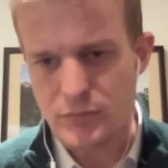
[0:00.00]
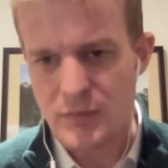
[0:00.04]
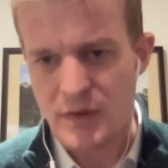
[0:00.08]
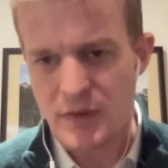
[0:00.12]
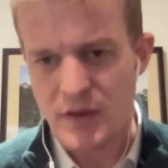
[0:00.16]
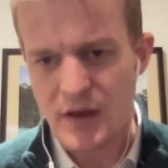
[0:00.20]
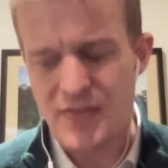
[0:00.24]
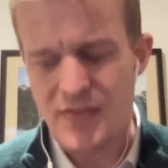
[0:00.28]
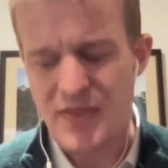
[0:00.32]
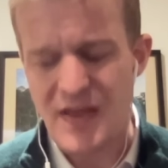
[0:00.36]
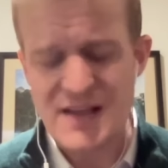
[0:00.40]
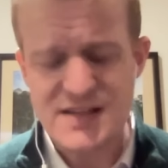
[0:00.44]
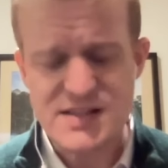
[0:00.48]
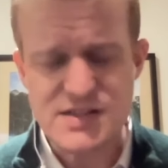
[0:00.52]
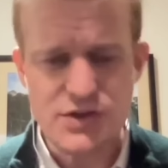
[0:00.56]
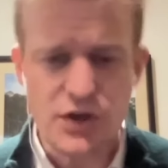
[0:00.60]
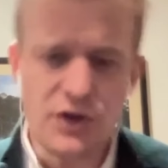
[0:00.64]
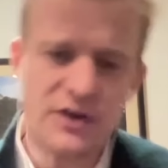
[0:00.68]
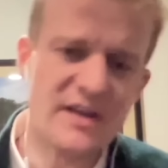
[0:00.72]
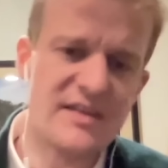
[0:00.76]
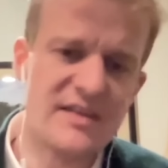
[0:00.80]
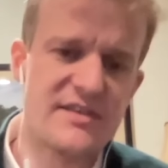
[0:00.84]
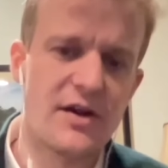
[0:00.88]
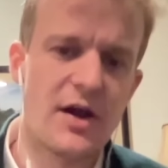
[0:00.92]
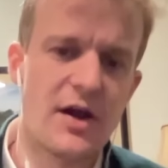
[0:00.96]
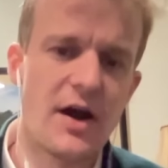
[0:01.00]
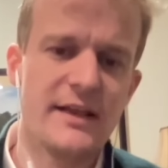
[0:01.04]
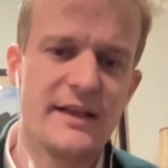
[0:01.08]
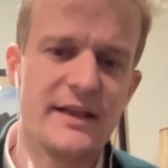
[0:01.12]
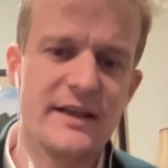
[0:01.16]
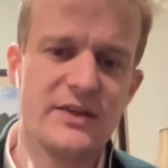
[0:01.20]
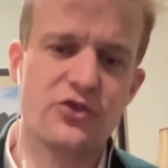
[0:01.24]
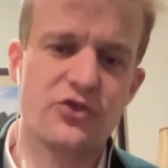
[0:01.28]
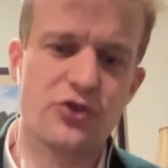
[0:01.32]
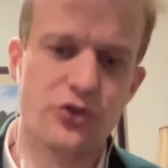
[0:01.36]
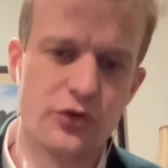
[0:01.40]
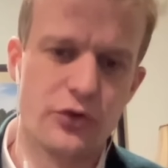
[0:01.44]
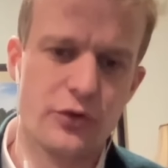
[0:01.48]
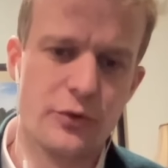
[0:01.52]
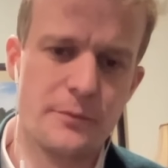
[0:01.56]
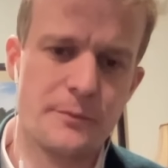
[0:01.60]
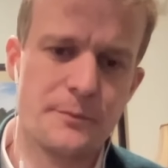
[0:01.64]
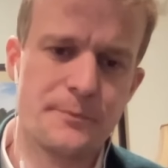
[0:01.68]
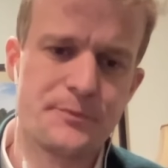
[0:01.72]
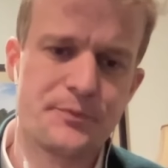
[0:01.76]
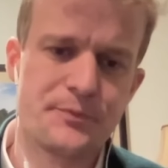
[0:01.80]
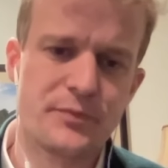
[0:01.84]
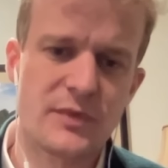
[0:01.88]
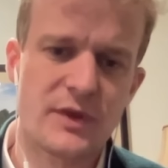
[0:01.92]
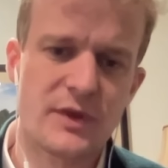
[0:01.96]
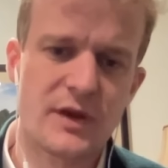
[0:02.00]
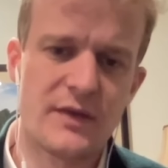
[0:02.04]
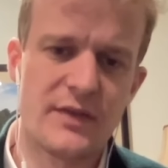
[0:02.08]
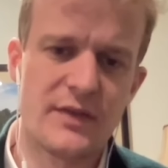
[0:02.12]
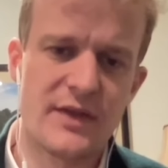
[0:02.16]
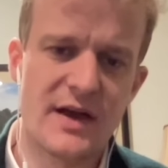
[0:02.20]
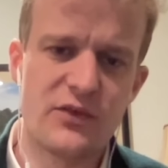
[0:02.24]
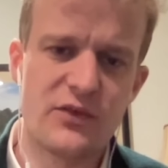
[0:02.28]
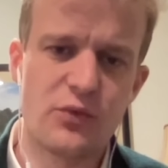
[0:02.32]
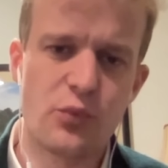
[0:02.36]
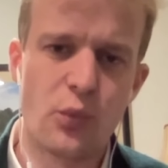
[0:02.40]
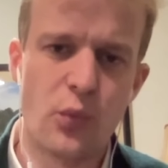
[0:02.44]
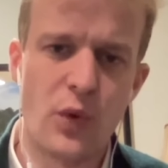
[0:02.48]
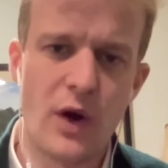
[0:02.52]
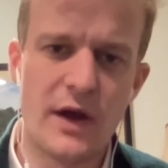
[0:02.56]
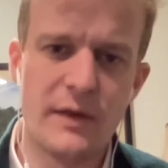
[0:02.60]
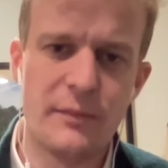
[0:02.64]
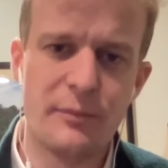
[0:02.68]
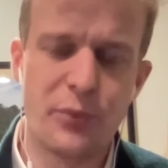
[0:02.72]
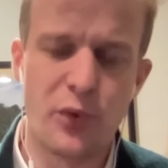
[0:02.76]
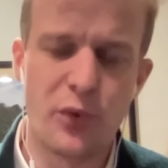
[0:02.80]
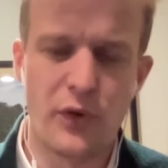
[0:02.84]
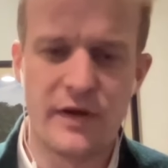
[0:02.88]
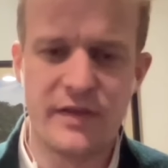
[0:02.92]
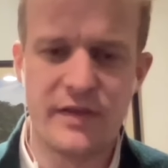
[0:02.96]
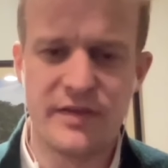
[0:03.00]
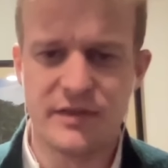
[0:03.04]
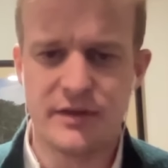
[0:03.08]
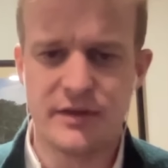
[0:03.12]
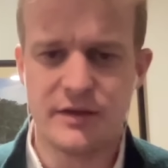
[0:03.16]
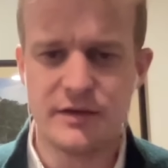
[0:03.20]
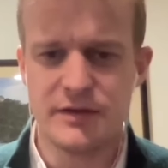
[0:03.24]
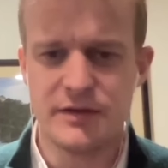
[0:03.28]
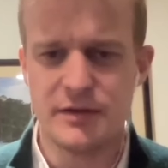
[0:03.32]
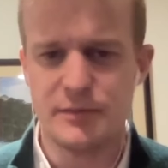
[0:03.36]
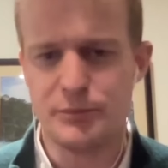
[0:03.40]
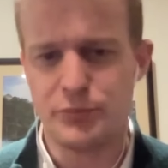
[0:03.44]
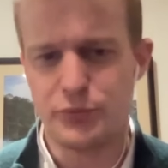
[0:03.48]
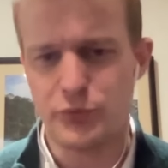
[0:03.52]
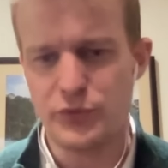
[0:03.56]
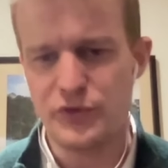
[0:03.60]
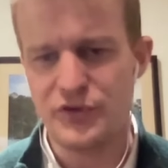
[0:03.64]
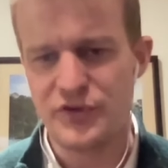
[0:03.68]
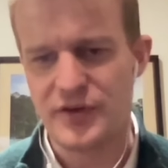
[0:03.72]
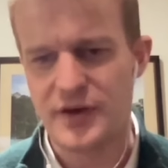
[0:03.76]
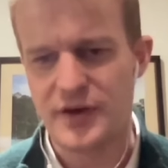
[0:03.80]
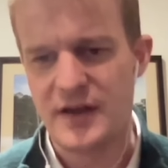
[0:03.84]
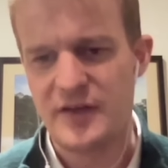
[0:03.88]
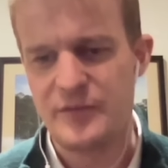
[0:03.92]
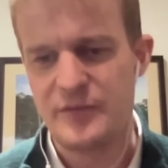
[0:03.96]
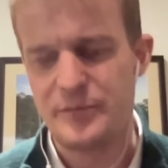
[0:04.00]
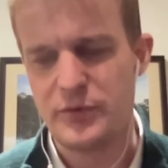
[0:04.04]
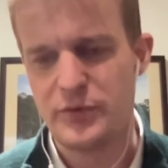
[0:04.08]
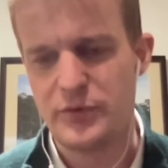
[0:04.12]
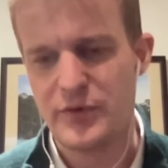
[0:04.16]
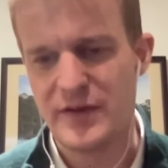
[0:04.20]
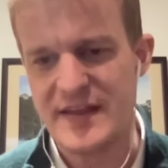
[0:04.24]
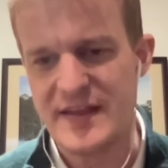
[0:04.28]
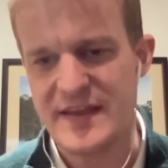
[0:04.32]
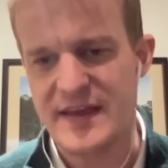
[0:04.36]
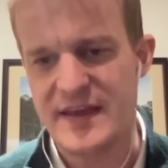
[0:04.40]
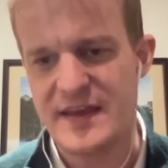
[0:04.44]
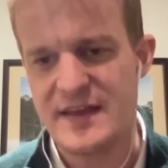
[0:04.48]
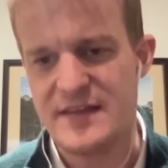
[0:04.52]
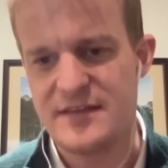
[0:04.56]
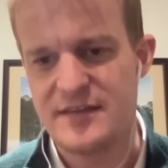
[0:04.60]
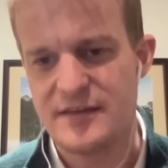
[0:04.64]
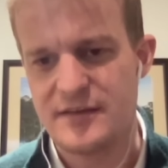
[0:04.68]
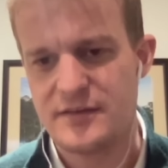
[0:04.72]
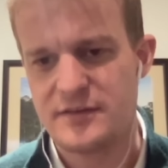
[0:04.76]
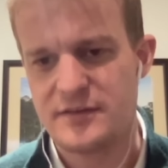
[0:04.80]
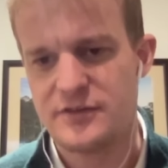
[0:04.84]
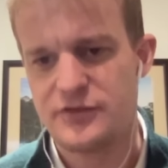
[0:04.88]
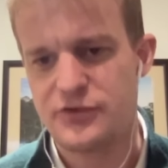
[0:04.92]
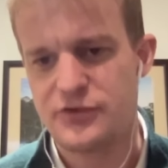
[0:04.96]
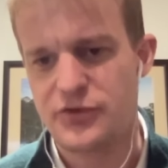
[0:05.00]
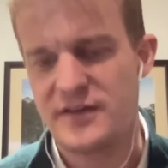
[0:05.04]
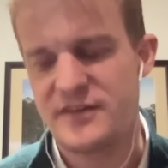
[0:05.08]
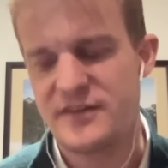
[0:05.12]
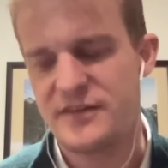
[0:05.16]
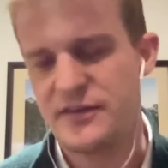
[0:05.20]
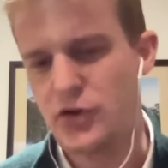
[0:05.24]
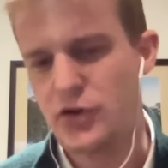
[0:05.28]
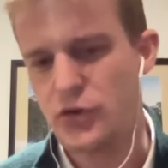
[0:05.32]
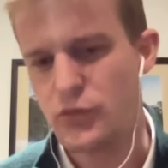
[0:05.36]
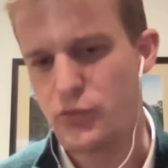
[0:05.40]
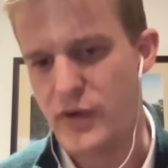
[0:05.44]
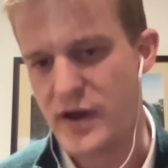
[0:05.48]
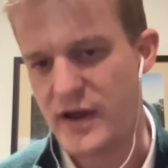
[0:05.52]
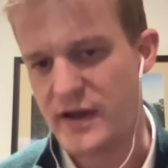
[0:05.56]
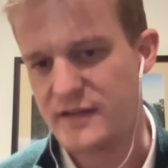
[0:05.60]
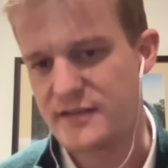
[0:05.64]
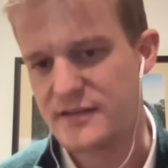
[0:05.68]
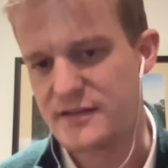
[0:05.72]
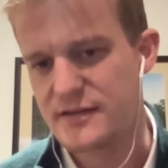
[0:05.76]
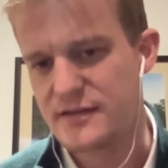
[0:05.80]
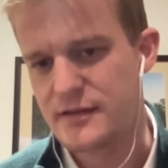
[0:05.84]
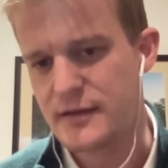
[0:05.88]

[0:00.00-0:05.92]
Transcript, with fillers: And that's not entirely true. And that's one point that Bruce and I have been really keen to try to correct.